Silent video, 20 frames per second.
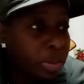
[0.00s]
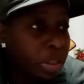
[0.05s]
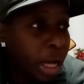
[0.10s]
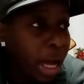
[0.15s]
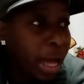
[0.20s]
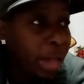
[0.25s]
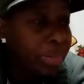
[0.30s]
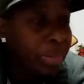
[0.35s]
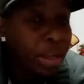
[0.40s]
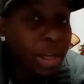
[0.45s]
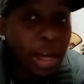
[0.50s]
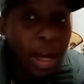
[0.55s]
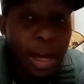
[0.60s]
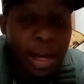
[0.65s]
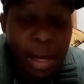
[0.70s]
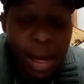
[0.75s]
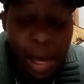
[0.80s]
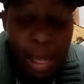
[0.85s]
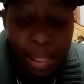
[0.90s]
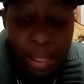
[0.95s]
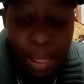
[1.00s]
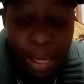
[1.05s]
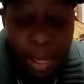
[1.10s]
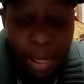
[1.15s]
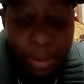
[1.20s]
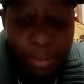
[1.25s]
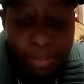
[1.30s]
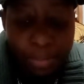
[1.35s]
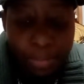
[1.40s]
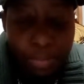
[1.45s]
I think I got
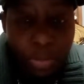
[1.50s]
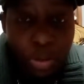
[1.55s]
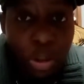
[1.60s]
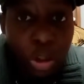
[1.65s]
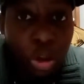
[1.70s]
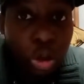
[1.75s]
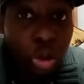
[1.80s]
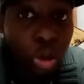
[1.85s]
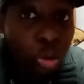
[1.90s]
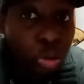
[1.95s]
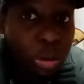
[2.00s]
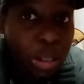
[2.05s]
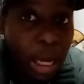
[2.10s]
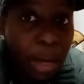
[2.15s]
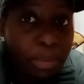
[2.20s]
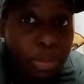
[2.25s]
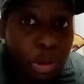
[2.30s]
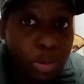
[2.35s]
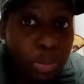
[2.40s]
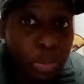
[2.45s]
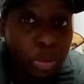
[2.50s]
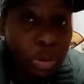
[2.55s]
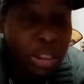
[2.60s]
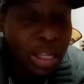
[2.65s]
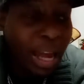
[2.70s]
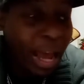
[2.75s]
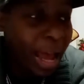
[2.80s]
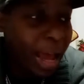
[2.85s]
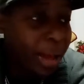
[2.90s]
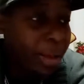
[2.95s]
like 2 tablespoons of
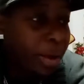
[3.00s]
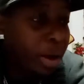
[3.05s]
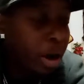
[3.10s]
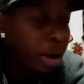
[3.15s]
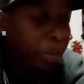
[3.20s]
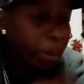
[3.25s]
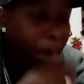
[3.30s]
that, all